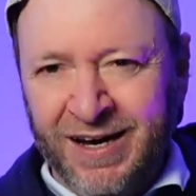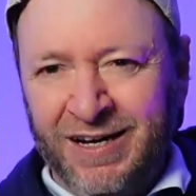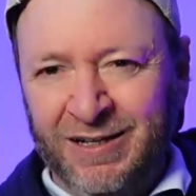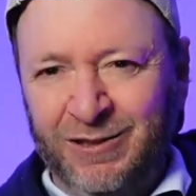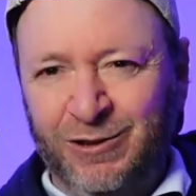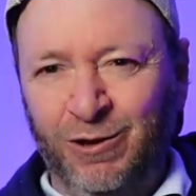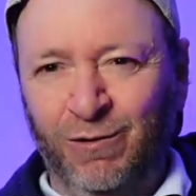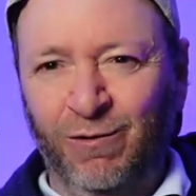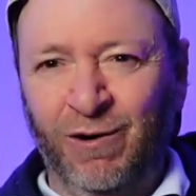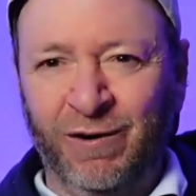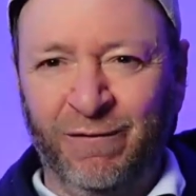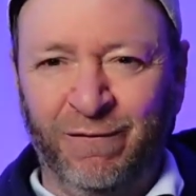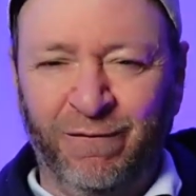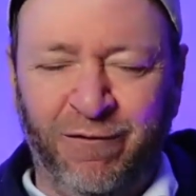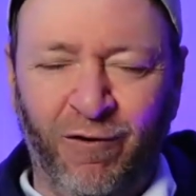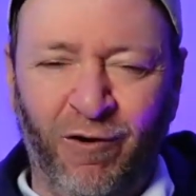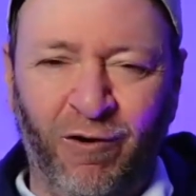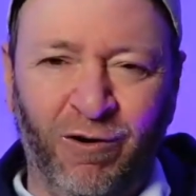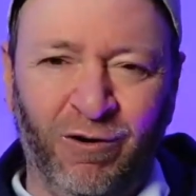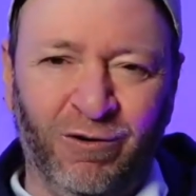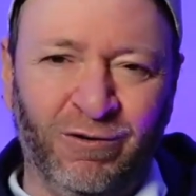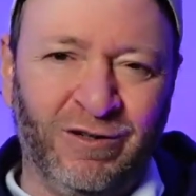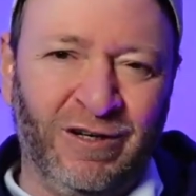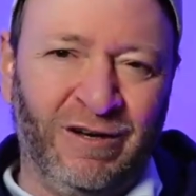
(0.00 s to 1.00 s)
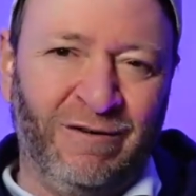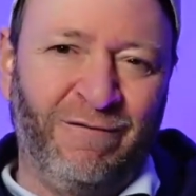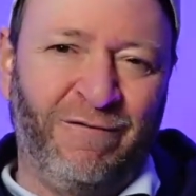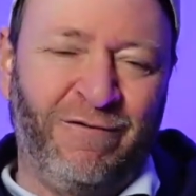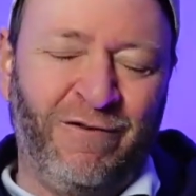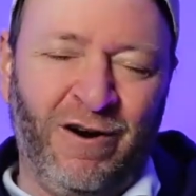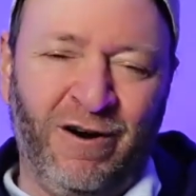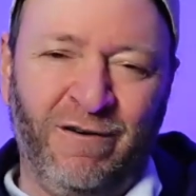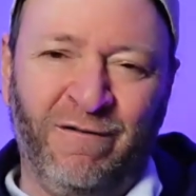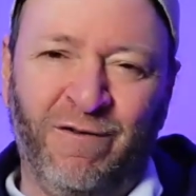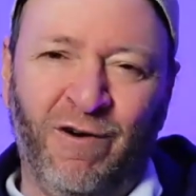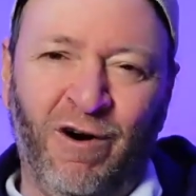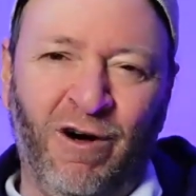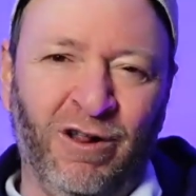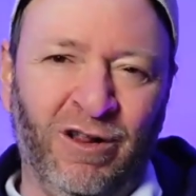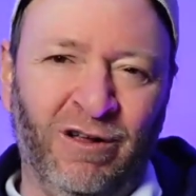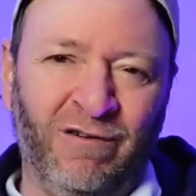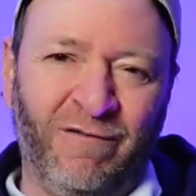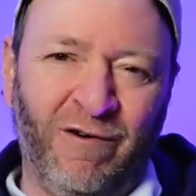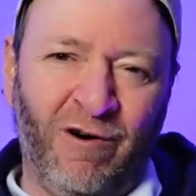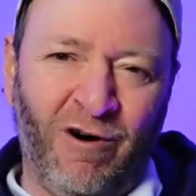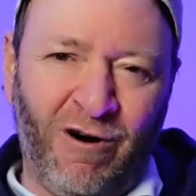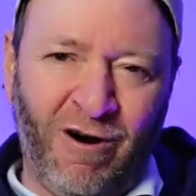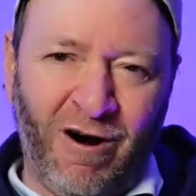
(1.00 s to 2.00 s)
to unfold in front of all
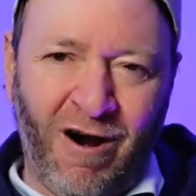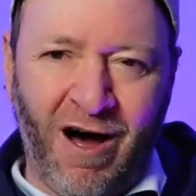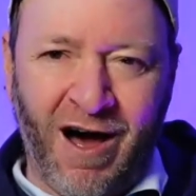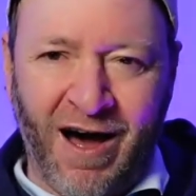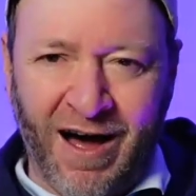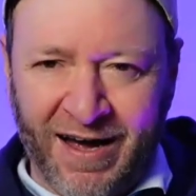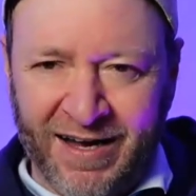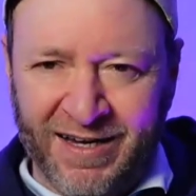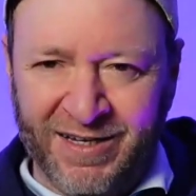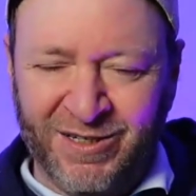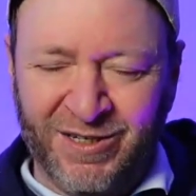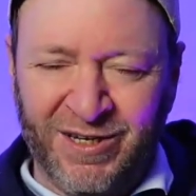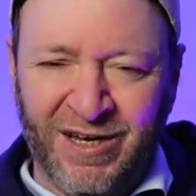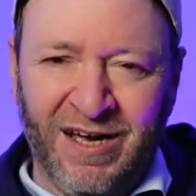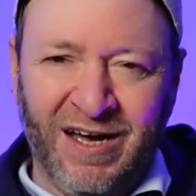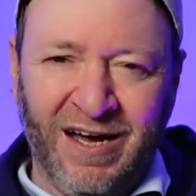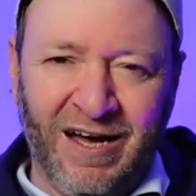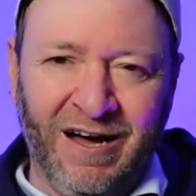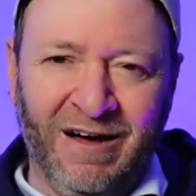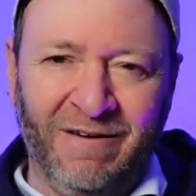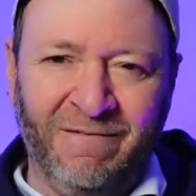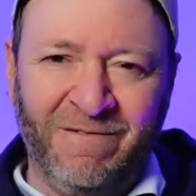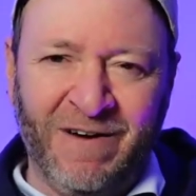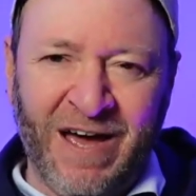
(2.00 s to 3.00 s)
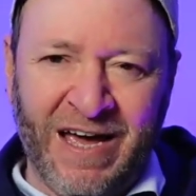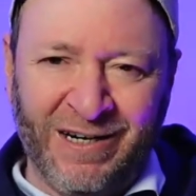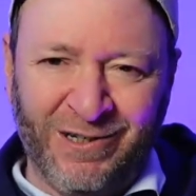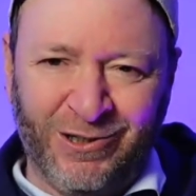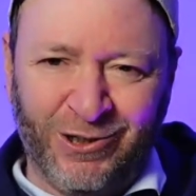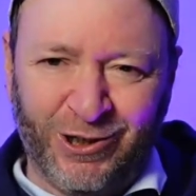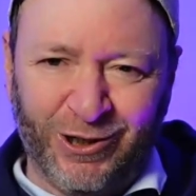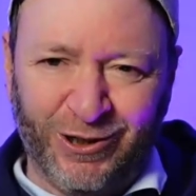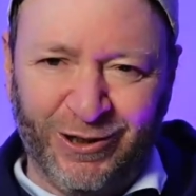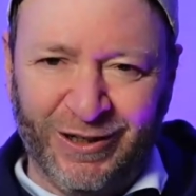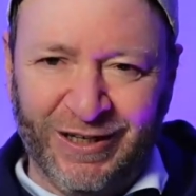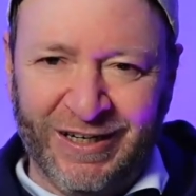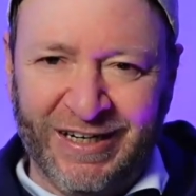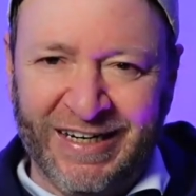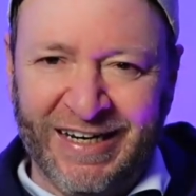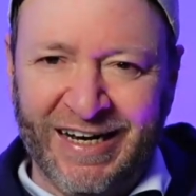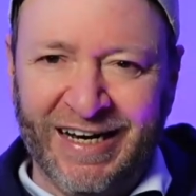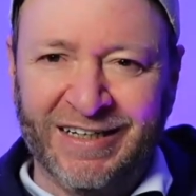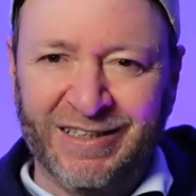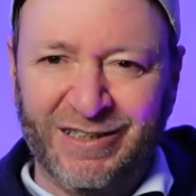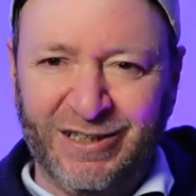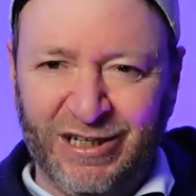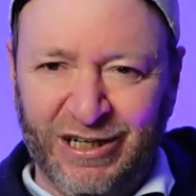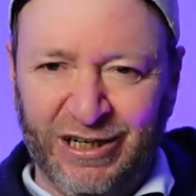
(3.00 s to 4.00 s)
of our eyes. Eventually,
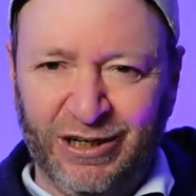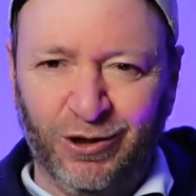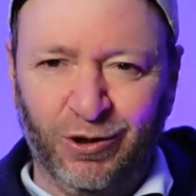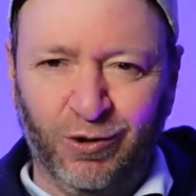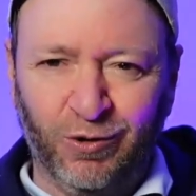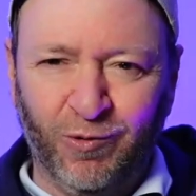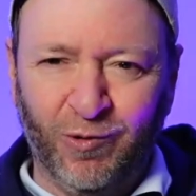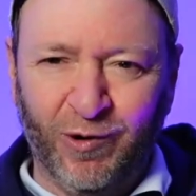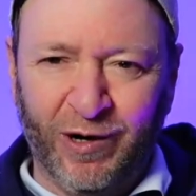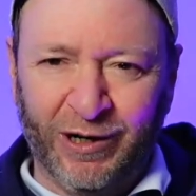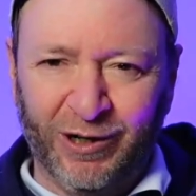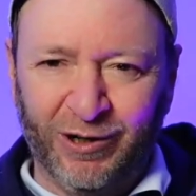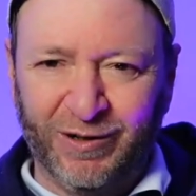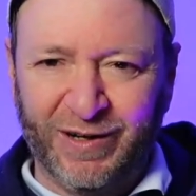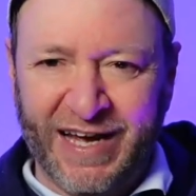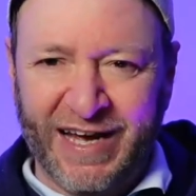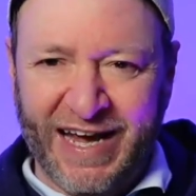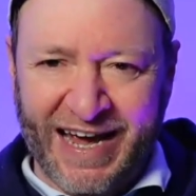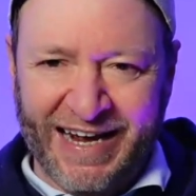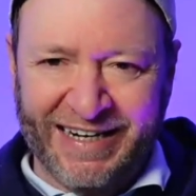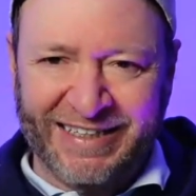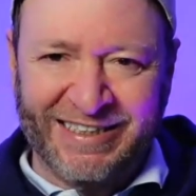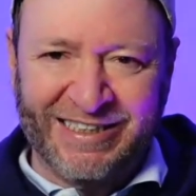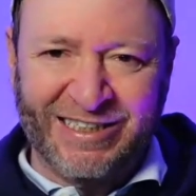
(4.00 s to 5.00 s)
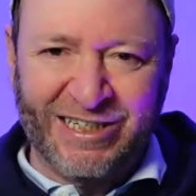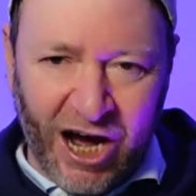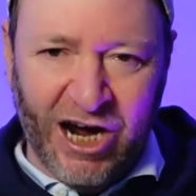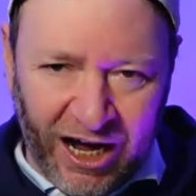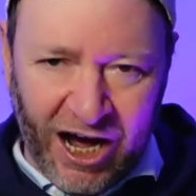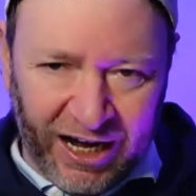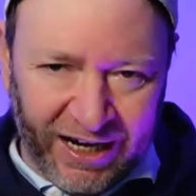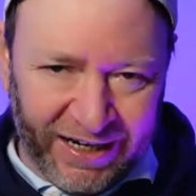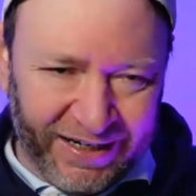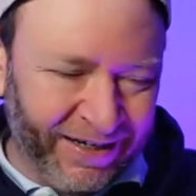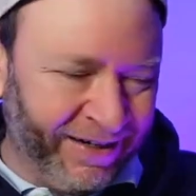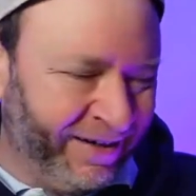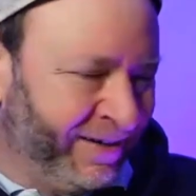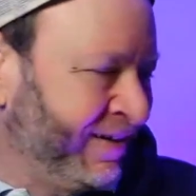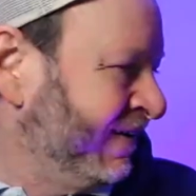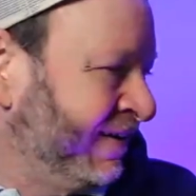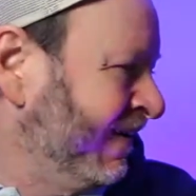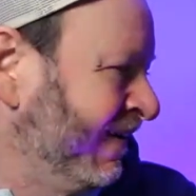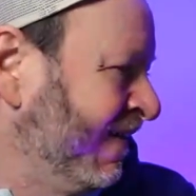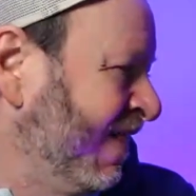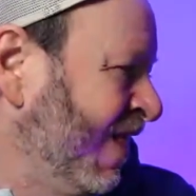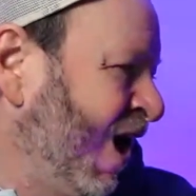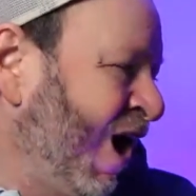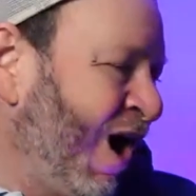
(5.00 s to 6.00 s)
a deal will get done.
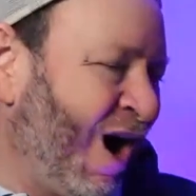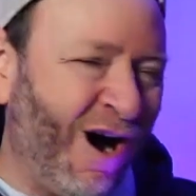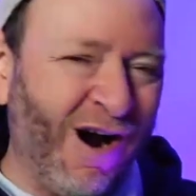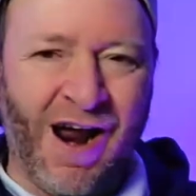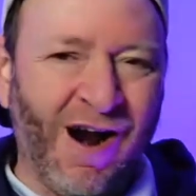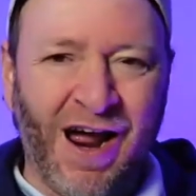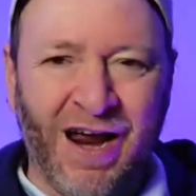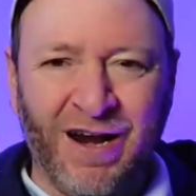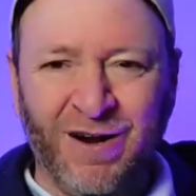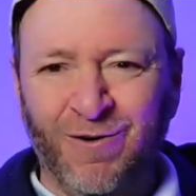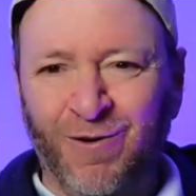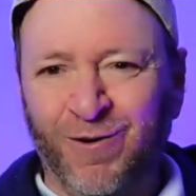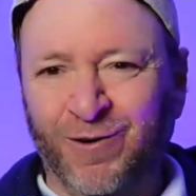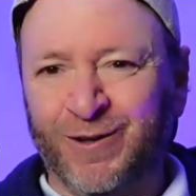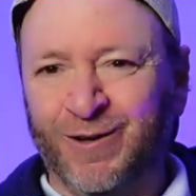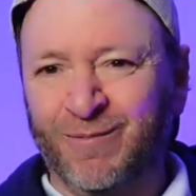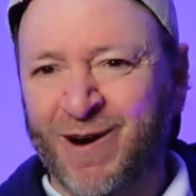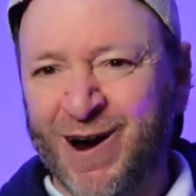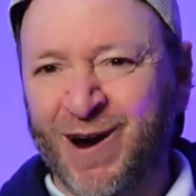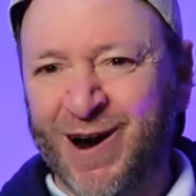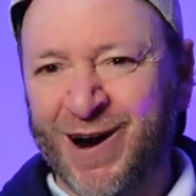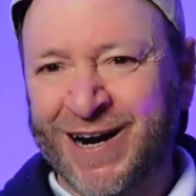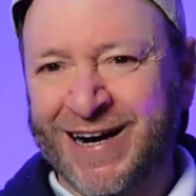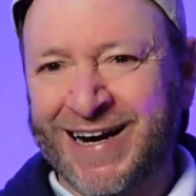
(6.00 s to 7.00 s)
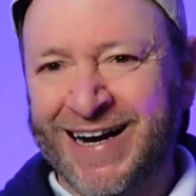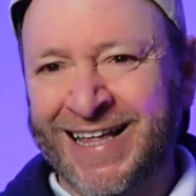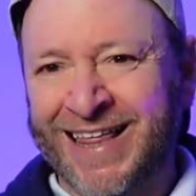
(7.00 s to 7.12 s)
All right, North America,